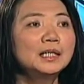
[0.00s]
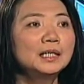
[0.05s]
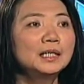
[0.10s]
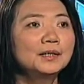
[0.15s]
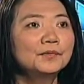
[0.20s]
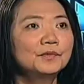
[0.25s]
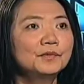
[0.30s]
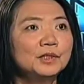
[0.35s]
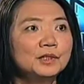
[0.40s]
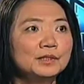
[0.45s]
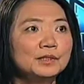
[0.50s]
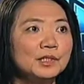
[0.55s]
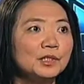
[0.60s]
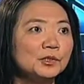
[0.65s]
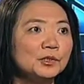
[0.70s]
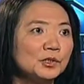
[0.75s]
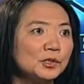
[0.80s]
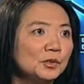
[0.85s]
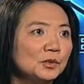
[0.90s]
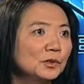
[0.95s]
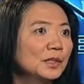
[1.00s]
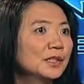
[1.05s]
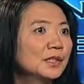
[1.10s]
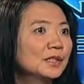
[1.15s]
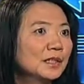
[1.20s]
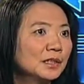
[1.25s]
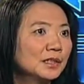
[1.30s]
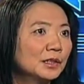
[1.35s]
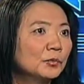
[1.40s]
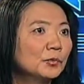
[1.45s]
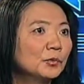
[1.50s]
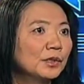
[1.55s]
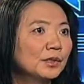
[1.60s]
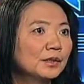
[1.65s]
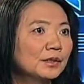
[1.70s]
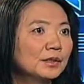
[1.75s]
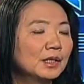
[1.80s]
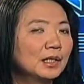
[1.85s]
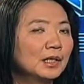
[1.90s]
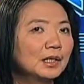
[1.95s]
And it's also connected
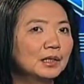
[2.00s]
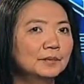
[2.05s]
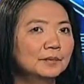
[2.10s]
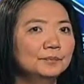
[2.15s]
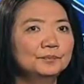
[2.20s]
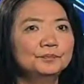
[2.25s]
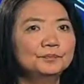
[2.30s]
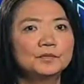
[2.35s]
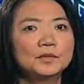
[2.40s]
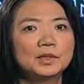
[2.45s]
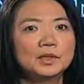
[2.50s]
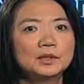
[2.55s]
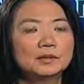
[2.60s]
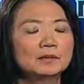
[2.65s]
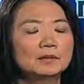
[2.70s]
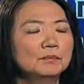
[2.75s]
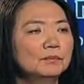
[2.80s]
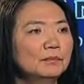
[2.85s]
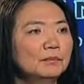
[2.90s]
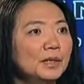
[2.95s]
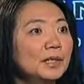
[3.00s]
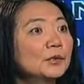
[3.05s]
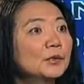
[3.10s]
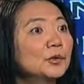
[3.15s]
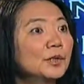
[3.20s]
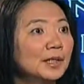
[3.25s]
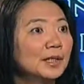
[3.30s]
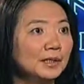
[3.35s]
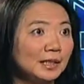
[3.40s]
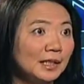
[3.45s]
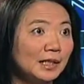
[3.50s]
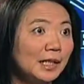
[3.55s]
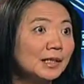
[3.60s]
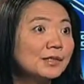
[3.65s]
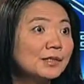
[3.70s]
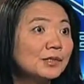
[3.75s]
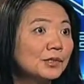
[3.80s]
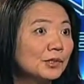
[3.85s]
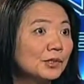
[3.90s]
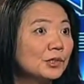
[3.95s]
with pancreatic
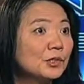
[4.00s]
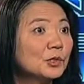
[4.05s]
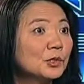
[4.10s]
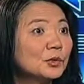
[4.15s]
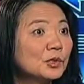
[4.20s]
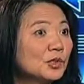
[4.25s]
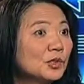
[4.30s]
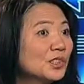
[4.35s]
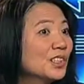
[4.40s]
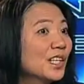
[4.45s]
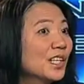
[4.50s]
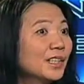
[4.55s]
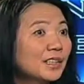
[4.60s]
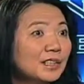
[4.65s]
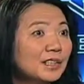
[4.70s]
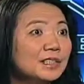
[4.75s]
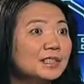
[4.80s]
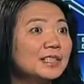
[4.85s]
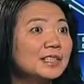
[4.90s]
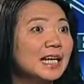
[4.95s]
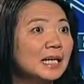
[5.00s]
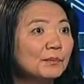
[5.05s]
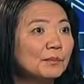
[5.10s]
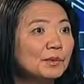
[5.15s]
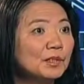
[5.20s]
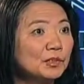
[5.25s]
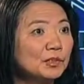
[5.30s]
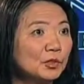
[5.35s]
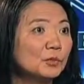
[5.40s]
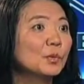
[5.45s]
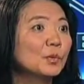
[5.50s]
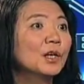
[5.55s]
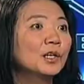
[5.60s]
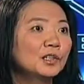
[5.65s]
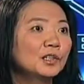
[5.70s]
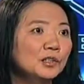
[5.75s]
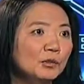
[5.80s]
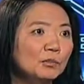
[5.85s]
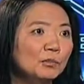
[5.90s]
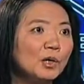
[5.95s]
cancer. So there's a lot of things happening. It's a
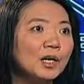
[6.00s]
part of your